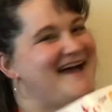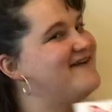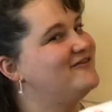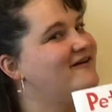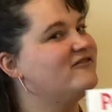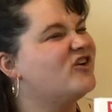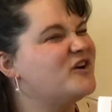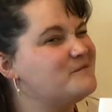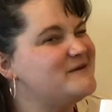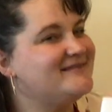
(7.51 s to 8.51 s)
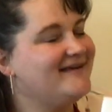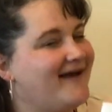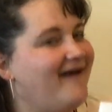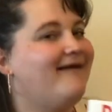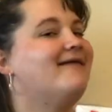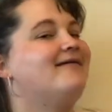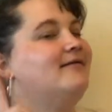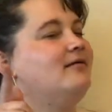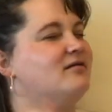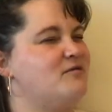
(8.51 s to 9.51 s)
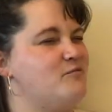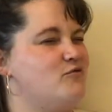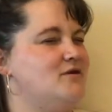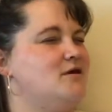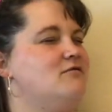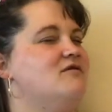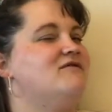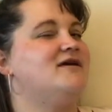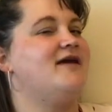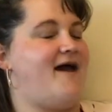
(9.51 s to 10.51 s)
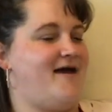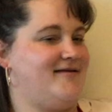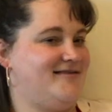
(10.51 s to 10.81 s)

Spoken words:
Have you ever heard of Pete the Cat? He is a pretty groovy cat.